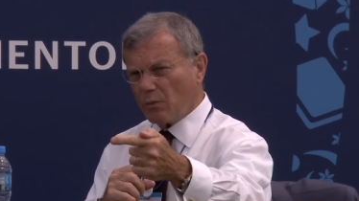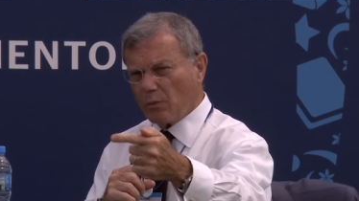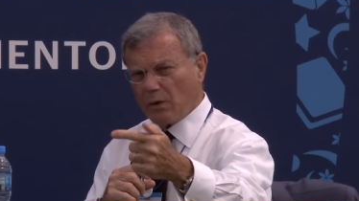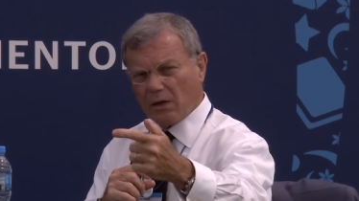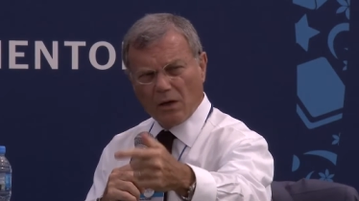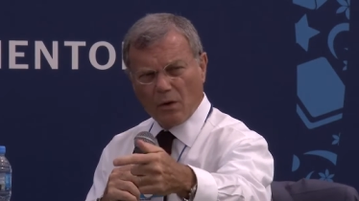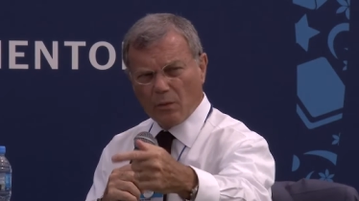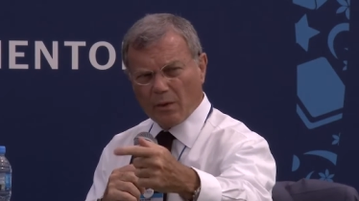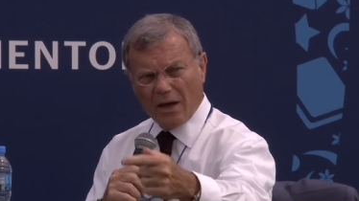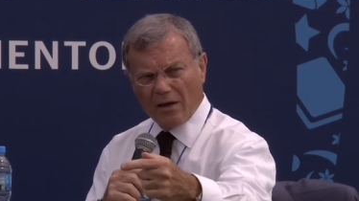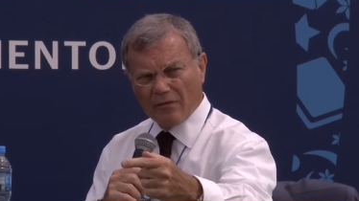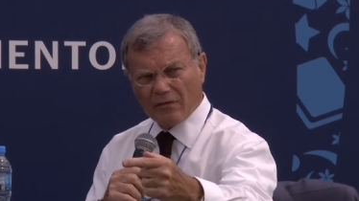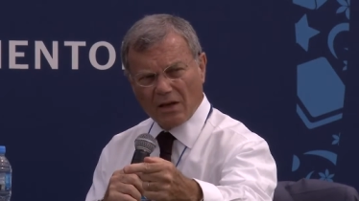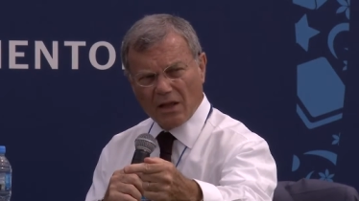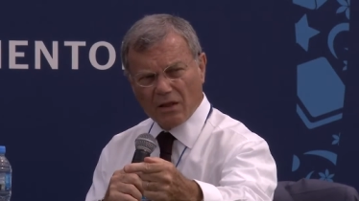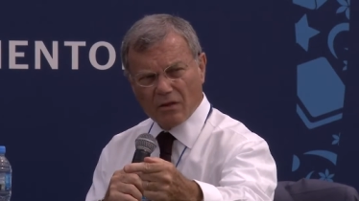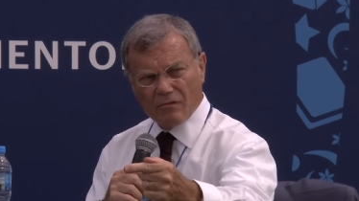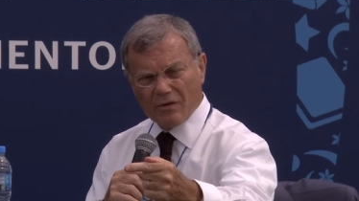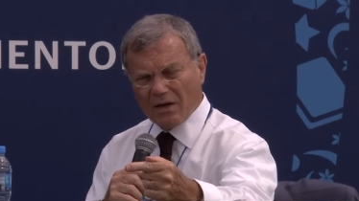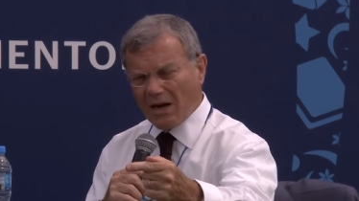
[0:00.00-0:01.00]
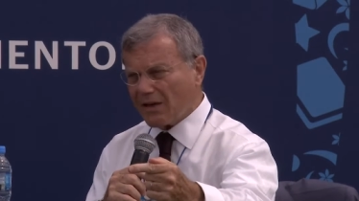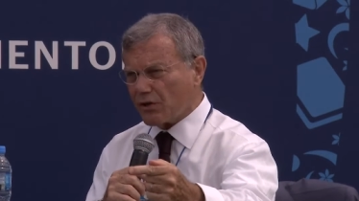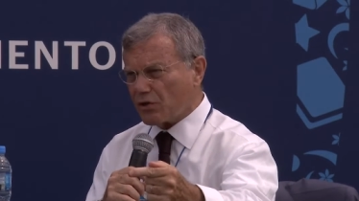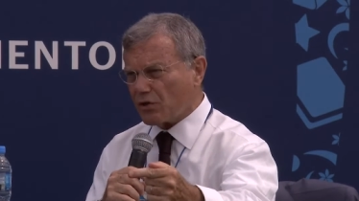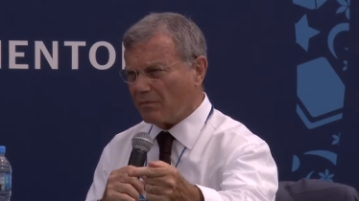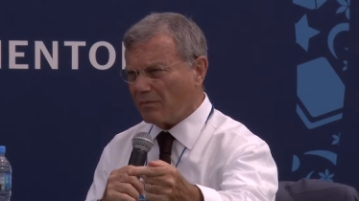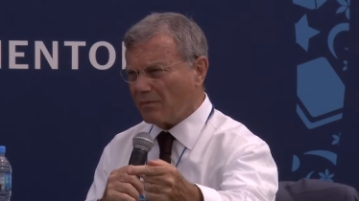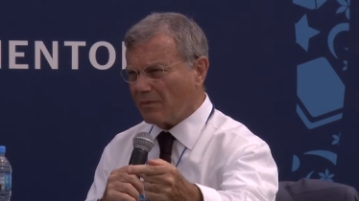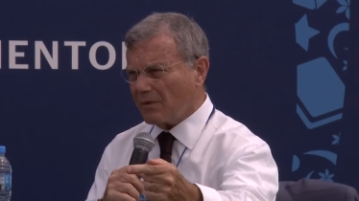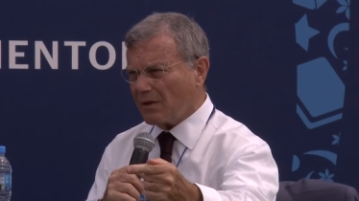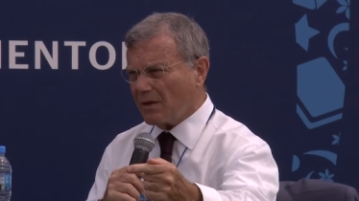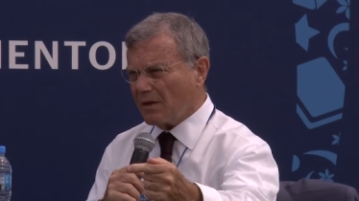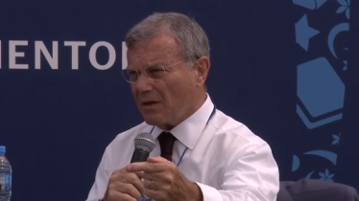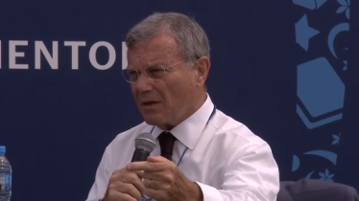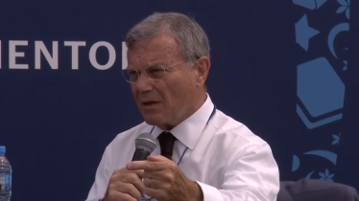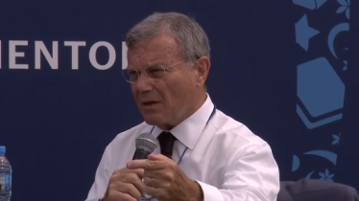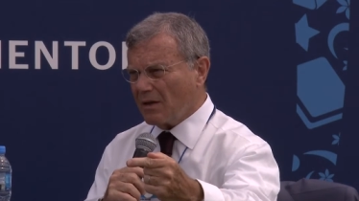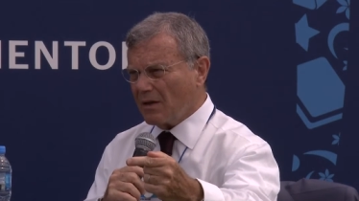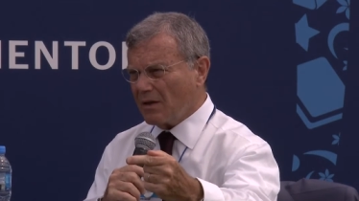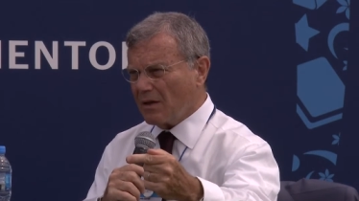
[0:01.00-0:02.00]
we know we have another election.
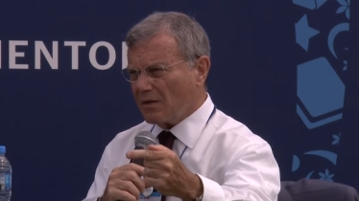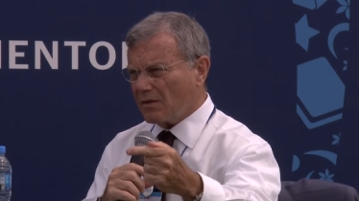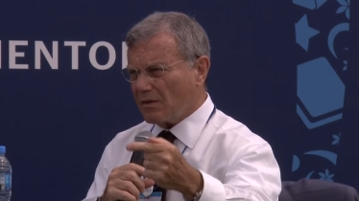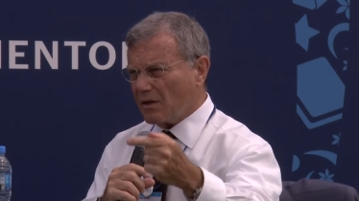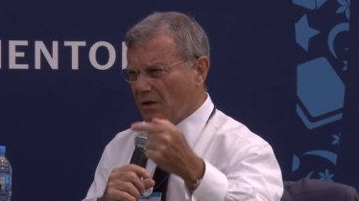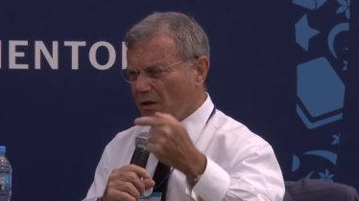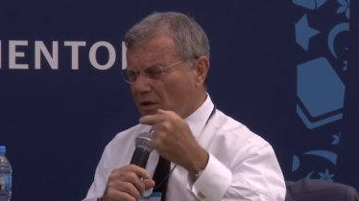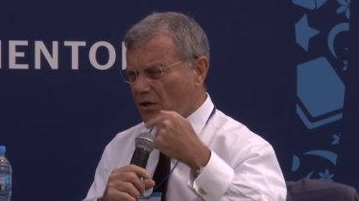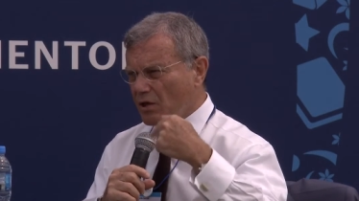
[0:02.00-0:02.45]
So the